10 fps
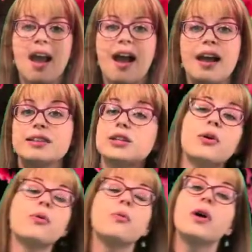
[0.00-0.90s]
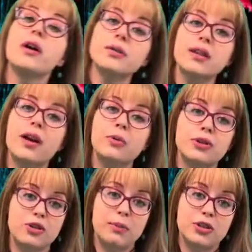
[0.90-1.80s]
Uh, so what goes along
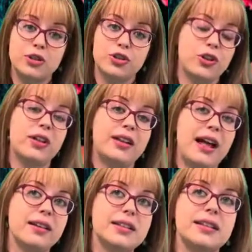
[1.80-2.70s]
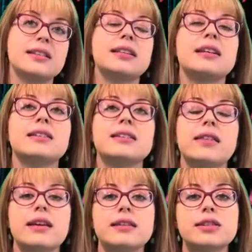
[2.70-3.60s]
with dramaturgical analysis is
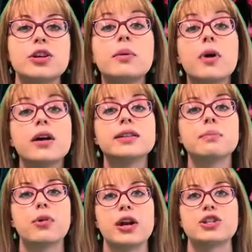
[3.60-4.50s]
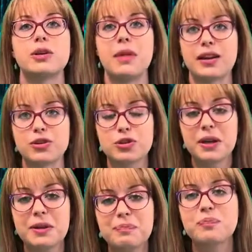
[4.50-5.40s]
this term called impression
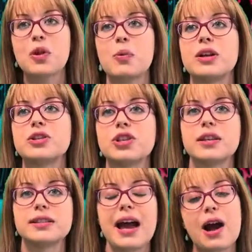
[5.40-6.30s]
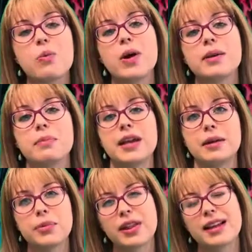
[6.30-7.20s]
management, which is how one
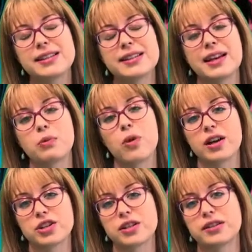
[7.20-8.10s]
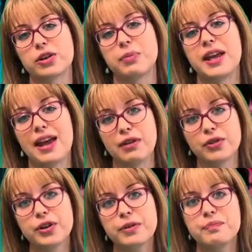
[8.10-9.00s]
manipulates and watches their
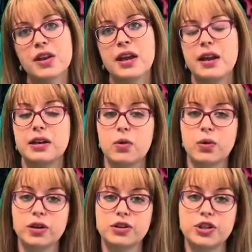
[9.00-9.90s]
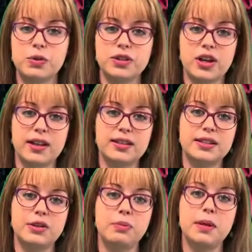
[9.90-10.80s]
behavior in order to
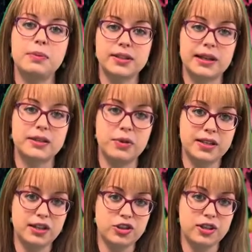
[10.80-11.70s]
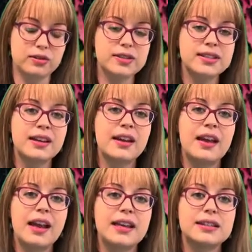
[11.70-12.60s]
adjust to people's expectations.
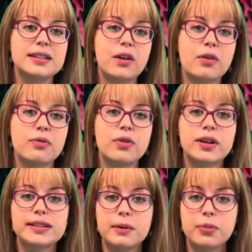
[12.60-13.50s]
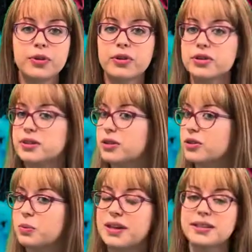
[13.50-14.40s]
And so, for example, there's,
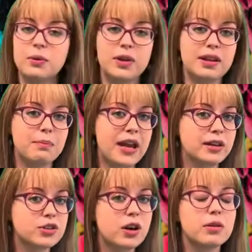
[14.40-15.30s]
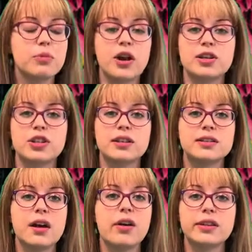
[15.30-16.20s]
there's ways that we manage our
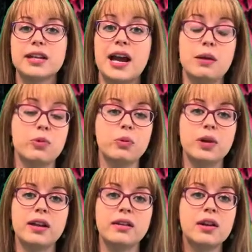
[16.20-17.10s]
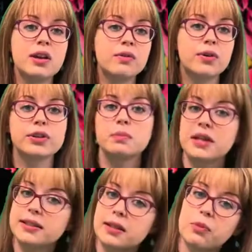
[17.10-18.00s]
impressions all the time when we first
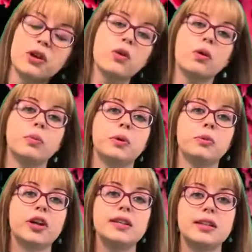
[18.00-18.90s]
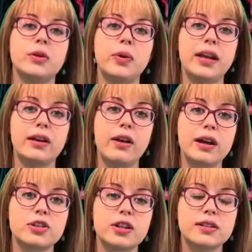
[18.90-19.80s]
meet someone or when we're continuing
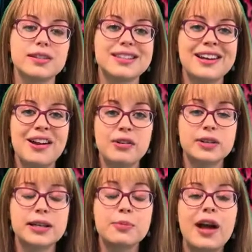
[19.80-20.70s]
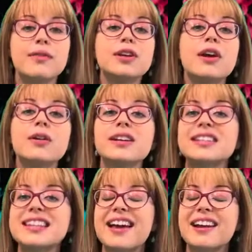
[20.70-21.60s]
interactions. For example, have you
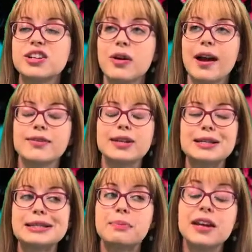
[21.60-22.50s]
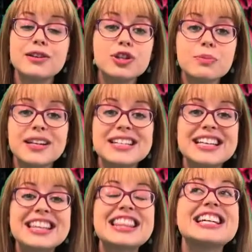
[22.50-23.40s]
noticed that I don't have any spinach in my
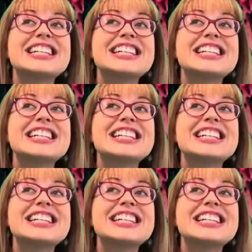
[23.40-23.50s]
teeth?